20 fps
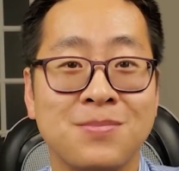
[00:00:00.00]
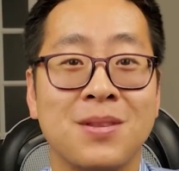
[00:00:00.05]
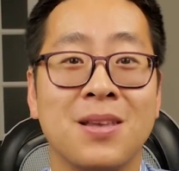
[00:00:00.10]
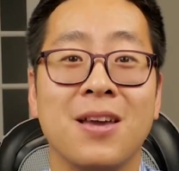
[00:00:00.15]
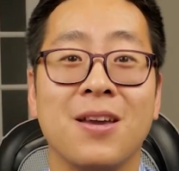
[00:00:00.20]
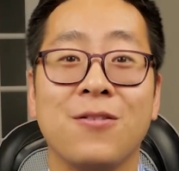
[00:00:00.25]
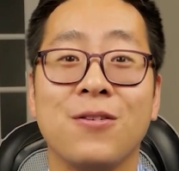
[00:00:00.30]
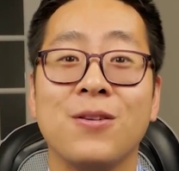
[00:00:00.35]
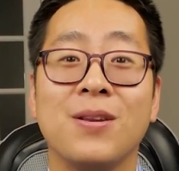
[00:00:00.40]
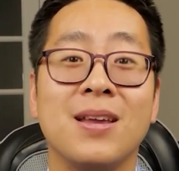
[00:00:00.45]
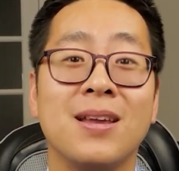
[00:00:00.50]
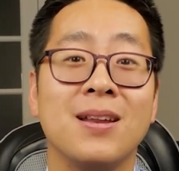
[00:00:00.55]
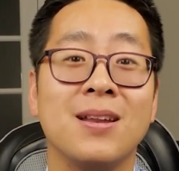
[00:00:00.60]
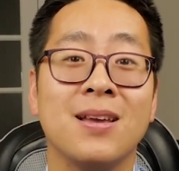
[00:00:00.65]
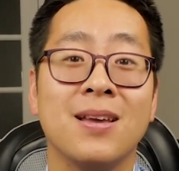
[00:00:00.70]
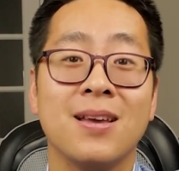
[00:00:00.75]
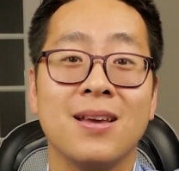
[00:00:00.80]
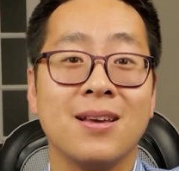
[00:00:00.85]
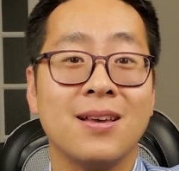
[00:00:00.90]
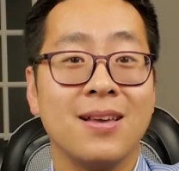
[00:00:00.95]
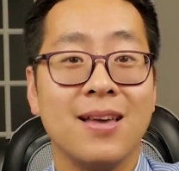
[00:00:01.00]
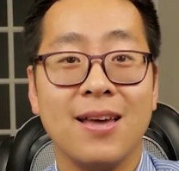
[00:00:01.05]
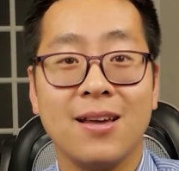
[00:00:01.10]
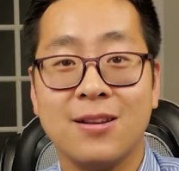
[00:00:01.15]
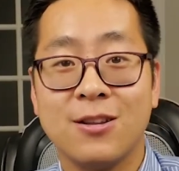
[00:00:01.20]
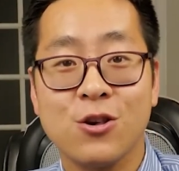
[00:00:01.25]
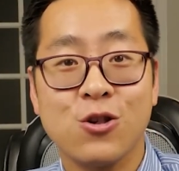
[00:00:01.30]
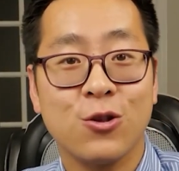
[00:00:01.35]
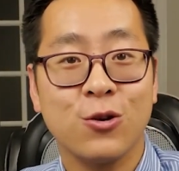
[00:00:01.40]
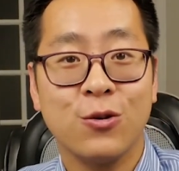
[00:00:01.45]
If you need
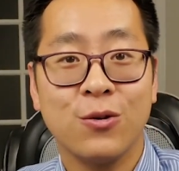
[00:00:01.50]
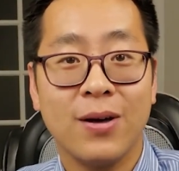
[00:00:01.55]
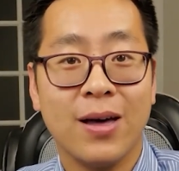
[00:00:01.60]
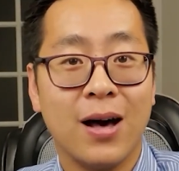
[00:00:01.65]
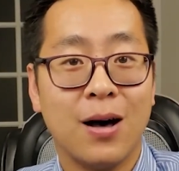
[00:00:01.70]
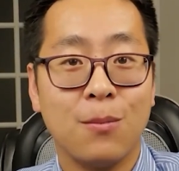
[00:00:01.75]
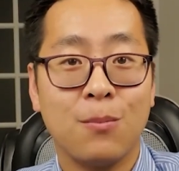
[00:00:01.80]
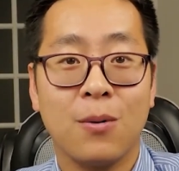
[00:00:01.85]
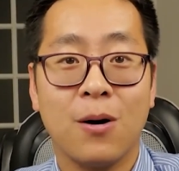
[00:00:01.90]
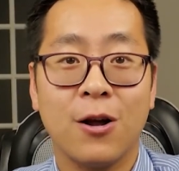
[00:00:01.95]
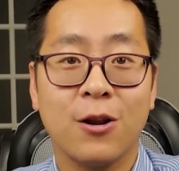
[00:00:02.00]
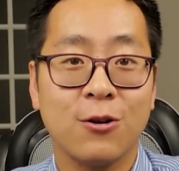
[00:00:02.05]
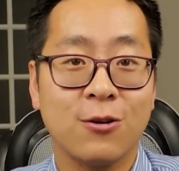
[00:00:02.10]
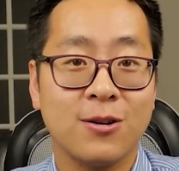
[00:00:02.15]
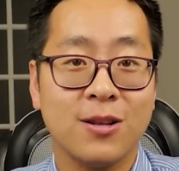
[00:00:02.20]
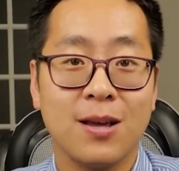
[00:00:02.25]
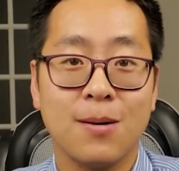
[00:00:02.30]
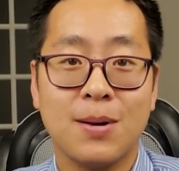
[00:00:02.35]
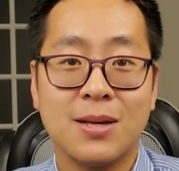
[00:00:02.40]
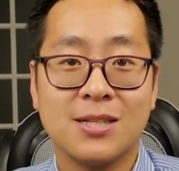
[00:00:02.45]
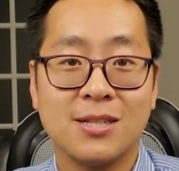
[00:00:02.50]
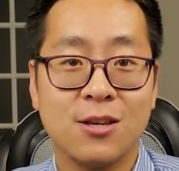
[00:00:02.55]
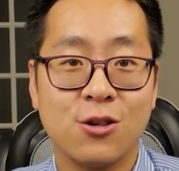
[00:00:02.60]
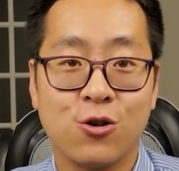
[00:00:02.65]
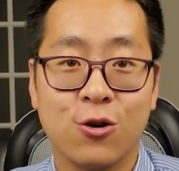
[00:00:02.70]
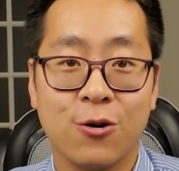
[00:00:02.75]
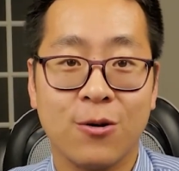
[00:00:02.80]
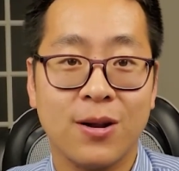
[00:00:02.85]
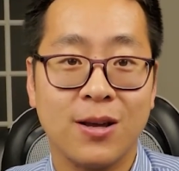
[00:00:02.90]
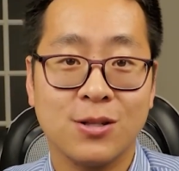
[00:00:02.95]
additional help on your DMSC
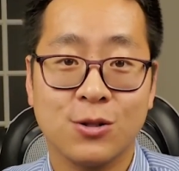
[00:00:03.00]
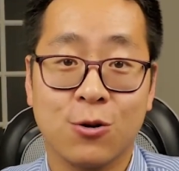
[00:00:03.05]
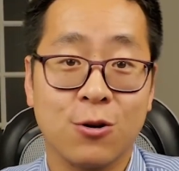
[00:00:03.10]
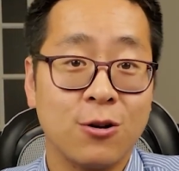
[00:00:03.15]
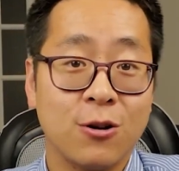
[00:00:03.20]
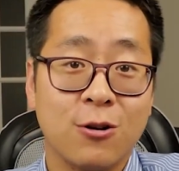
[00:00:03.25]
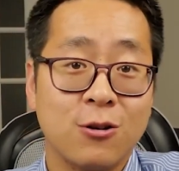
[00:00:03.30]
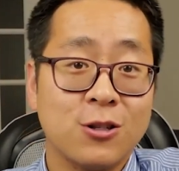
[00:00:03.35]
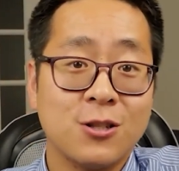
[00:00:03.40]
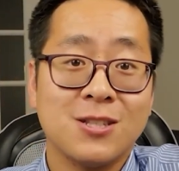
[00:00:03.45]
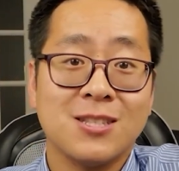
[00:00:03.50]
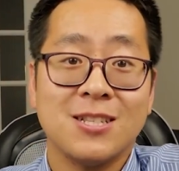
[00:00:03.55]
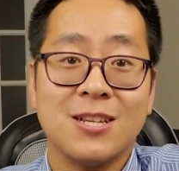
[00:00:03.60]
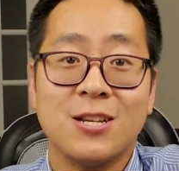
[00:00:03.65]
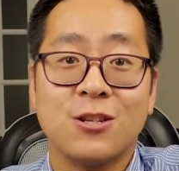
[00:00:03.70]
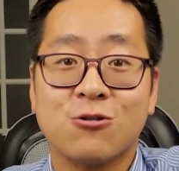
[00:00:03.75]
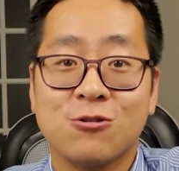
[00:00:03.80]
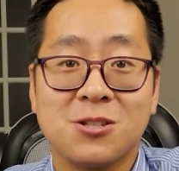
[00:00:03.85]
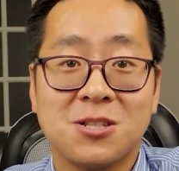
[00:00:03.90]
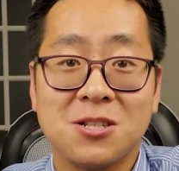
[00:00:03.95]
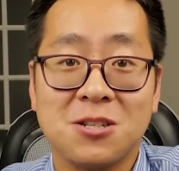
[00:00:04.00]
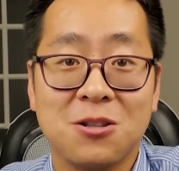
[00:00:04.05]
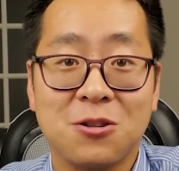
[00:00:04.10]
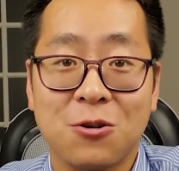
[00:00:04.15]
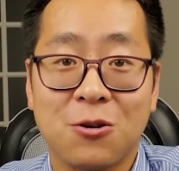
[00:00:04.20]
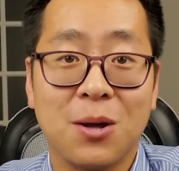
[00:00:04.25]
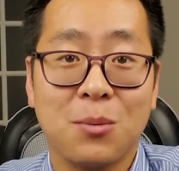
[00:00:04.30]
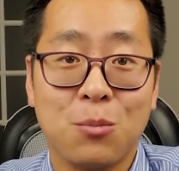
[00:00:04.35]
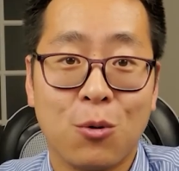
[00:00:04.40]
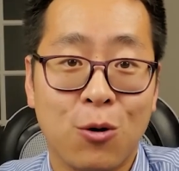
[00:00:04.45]
journeys or you're just interested in
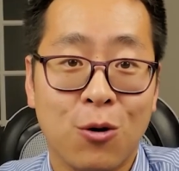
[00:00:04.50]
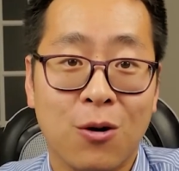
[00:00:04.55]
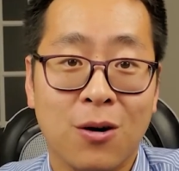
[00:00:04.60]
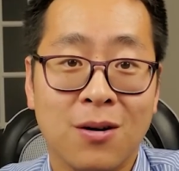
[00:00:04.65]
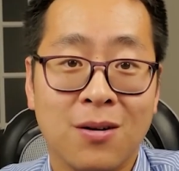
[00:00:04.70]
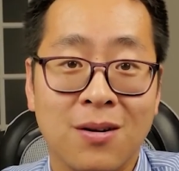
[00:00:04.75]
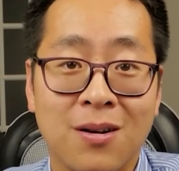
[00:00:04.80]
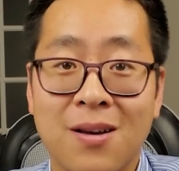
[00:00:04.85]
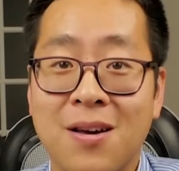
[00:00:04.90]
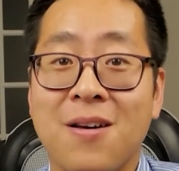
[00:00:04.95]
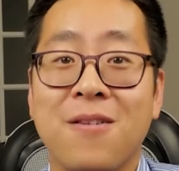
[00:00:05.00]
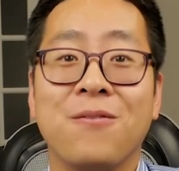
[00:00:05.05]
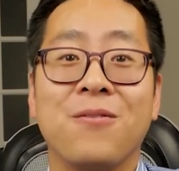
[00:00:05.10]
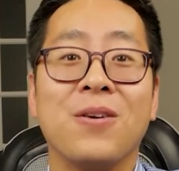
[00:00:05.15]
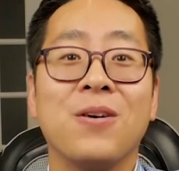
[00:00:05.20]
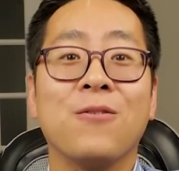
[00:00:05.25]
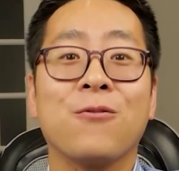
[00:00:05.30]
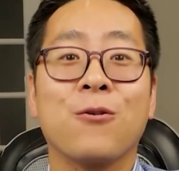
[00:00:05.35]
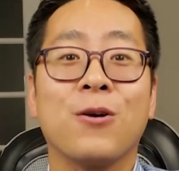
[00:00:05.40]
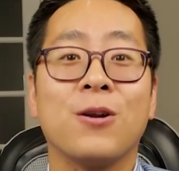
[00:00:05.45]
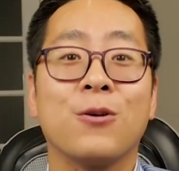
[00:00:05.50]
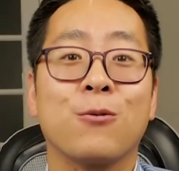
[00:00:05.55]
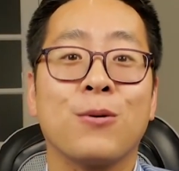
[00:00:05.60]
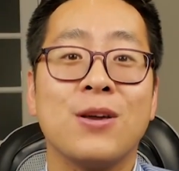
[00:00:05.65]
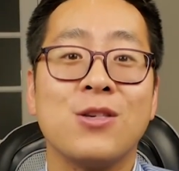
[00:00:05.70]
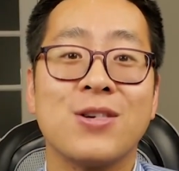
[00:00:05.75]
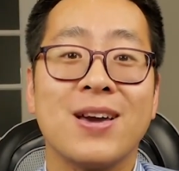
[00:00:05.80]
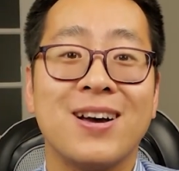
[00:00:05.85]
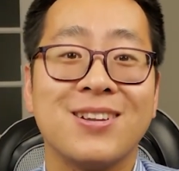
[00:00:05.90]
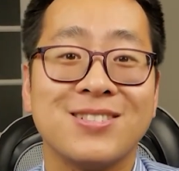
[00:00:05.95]
learning more, feel free to
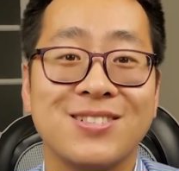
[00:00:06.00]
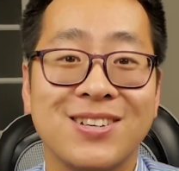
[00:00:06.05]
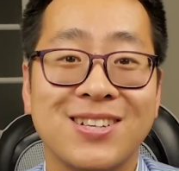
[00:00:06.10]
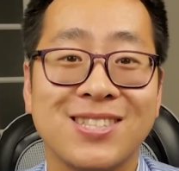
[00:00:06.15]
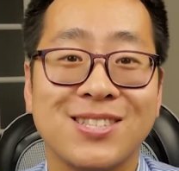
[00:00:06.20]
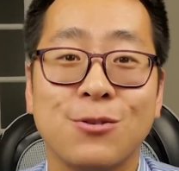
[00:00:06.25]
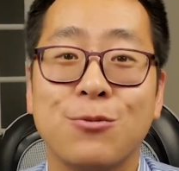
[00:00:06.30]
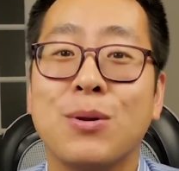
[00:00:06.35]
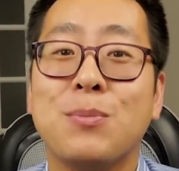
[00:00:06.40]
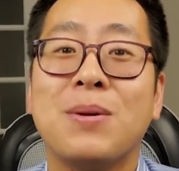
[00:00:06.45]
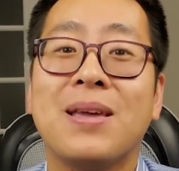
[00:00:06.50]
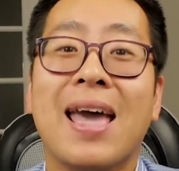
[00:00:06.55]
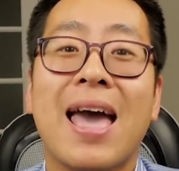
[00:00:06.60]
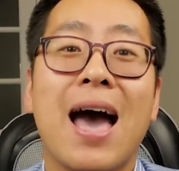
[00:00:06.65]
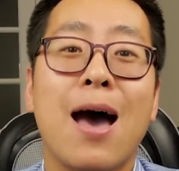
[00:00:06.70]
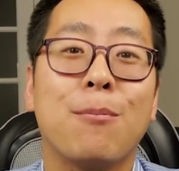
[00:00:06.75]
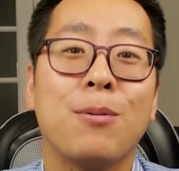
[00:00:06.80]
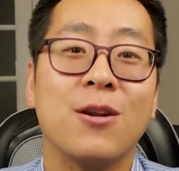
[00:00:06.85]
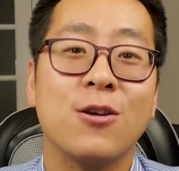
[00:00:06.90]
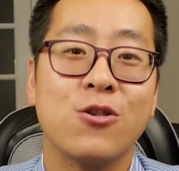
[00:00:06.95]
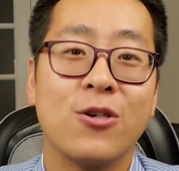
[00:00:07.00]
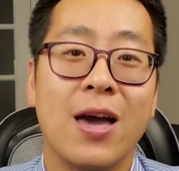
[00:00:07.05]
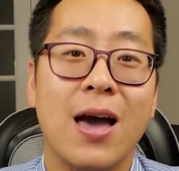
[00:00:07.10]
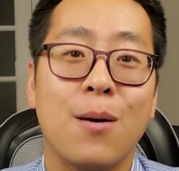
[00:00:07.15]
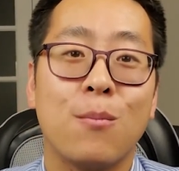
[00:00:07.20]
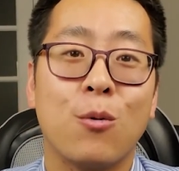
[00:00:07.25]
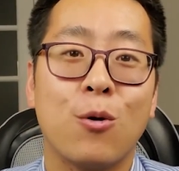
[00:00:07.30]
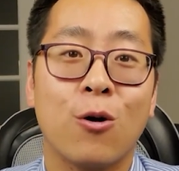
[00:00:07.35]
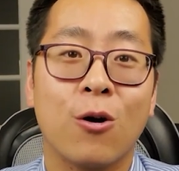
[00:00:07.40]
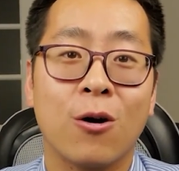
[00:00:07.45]
reach out to us and we'd be happy to
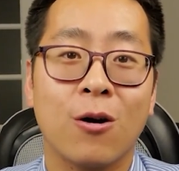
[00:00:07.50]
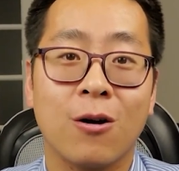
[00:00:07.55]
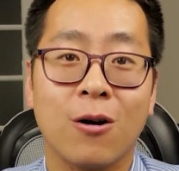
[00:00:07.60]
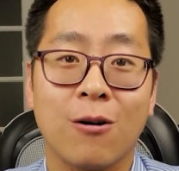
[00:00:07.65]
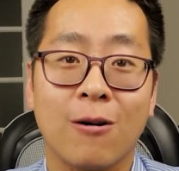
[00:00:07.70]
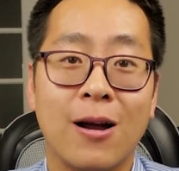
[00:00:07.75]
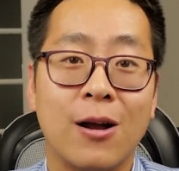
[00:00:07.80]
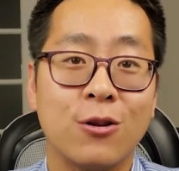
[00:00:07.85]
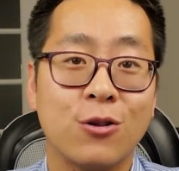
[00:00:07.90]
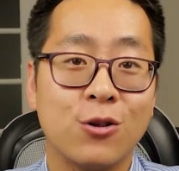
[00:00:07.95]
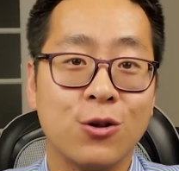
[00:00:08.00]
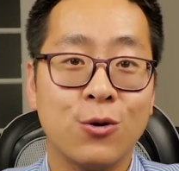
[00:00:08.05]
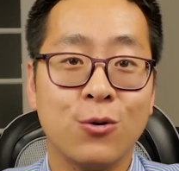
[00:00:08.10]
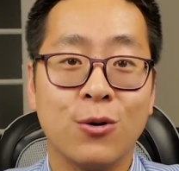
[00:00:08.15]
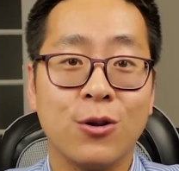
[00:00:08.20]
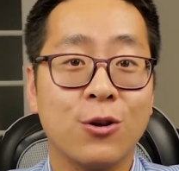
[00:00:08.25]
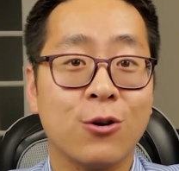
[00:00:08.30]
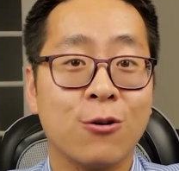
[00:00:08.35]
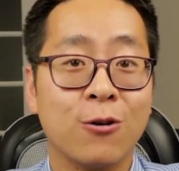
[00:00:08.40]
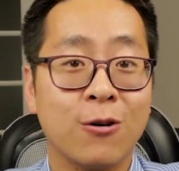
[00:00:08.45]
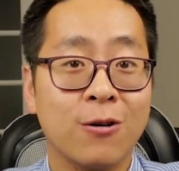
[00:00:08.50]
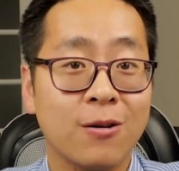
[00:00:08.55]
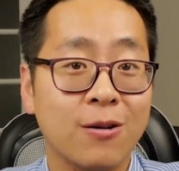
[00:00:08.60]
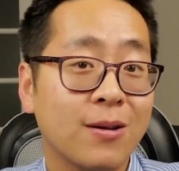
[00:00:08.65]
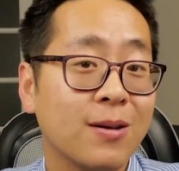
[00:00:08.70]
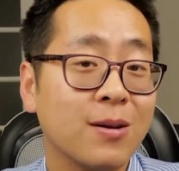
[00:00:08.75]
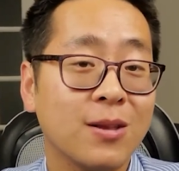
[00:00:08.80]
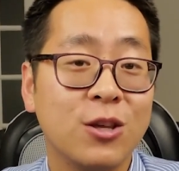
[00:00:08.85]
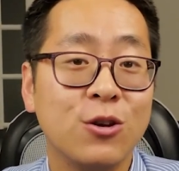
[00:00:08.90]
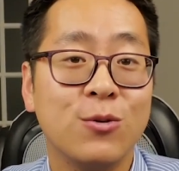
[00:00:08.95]
chat more around you and your
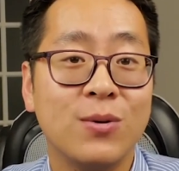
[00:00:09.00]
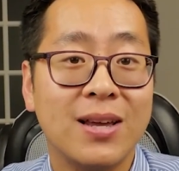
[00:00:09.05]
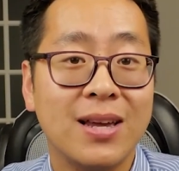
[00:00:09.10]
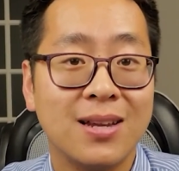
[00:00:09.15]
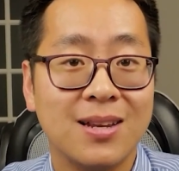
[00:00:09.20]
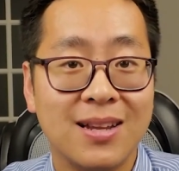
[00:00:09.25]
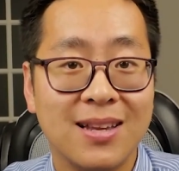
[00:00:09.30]
unique